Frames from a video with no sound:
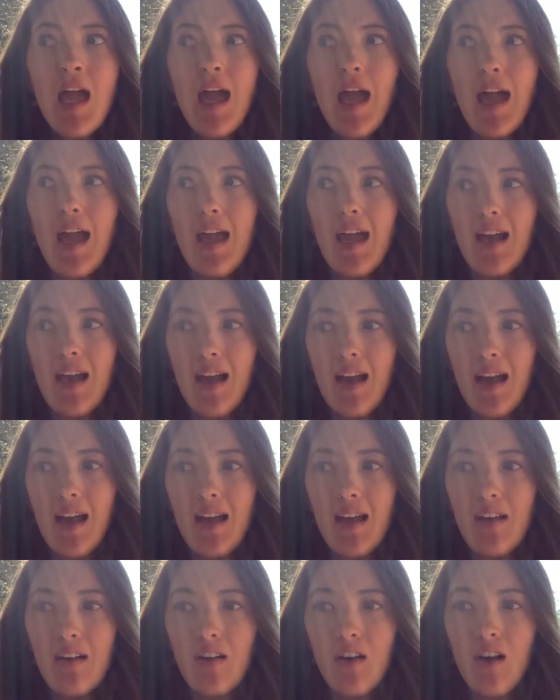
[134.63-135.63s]

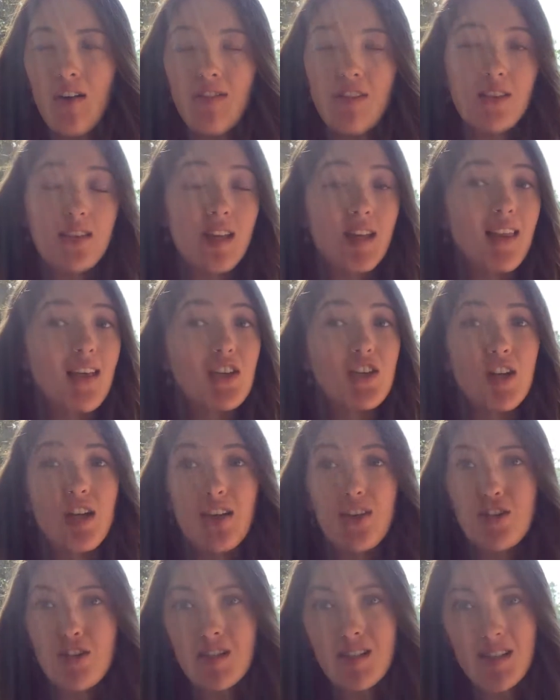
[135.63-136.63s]
And obviously that
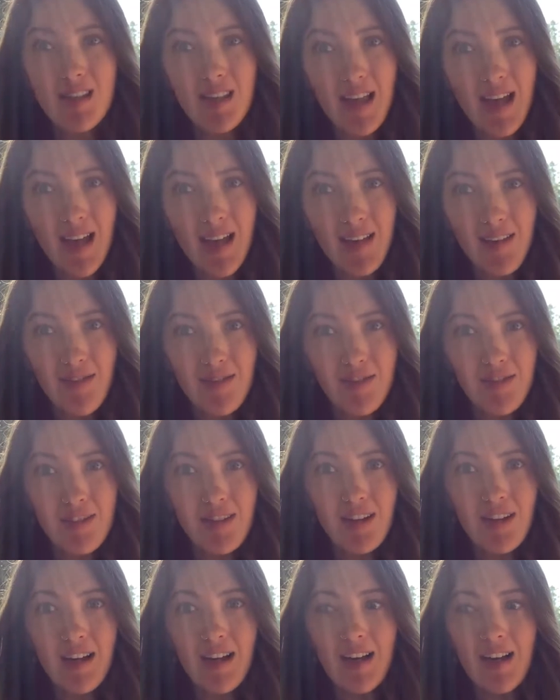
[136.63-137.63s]
changed his life
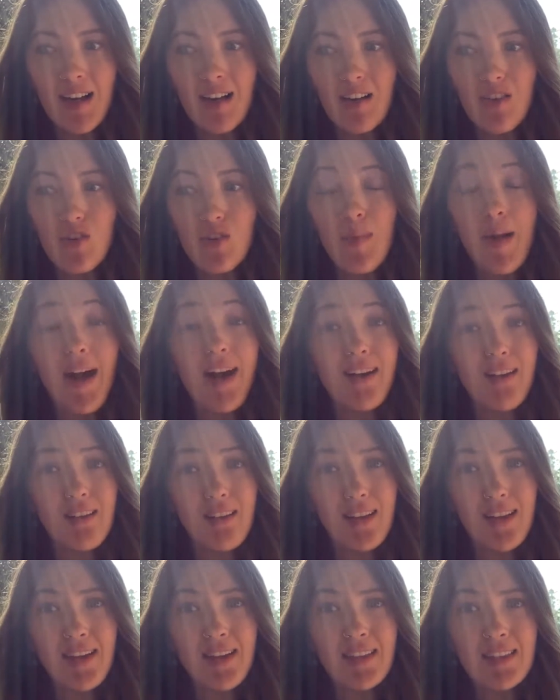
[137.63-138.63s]

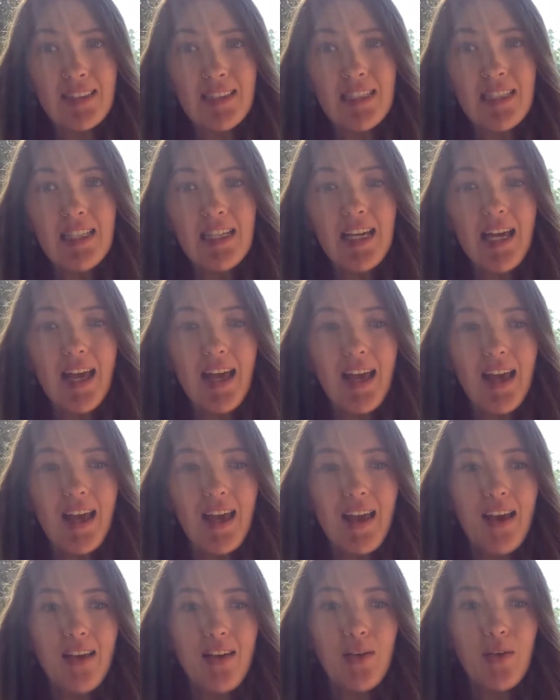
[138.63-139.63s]
dramatically.
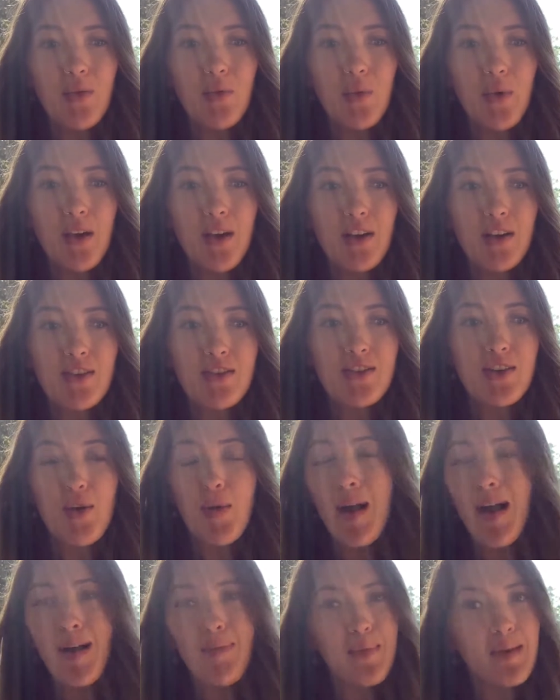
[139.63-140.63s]
And we are so
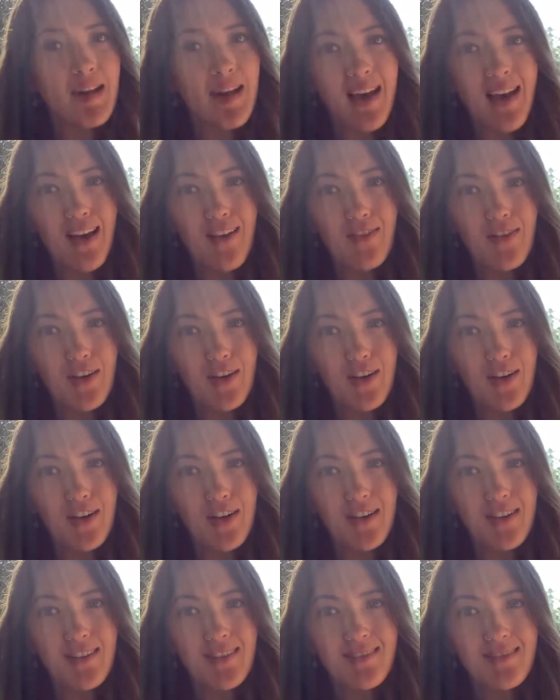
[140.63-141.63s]
happy to have
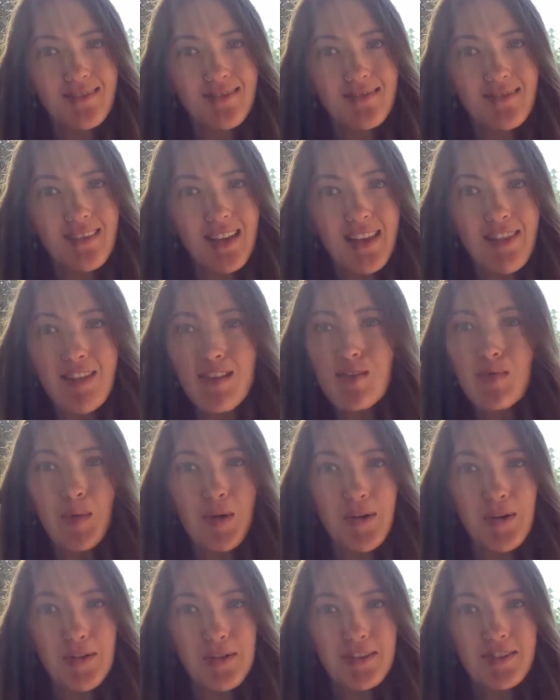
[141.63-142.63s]
her in this
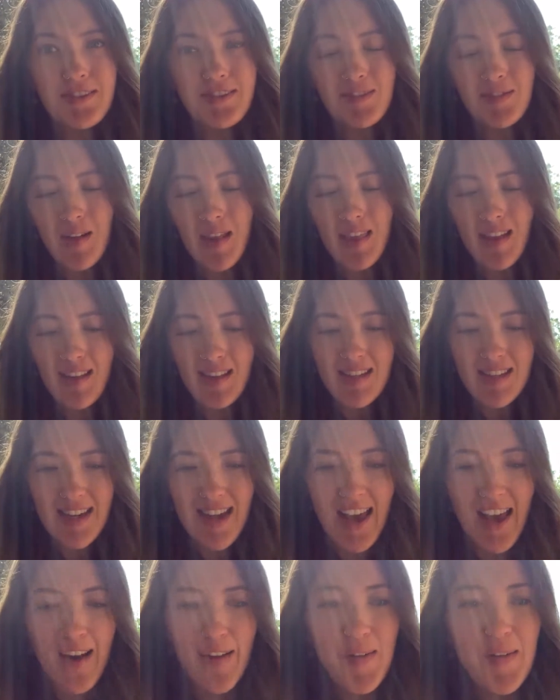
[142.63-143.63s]
world with us
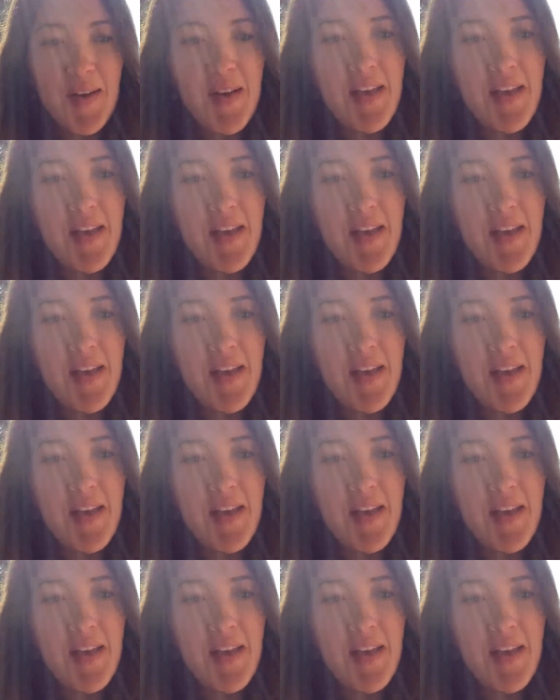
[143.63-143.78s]
now.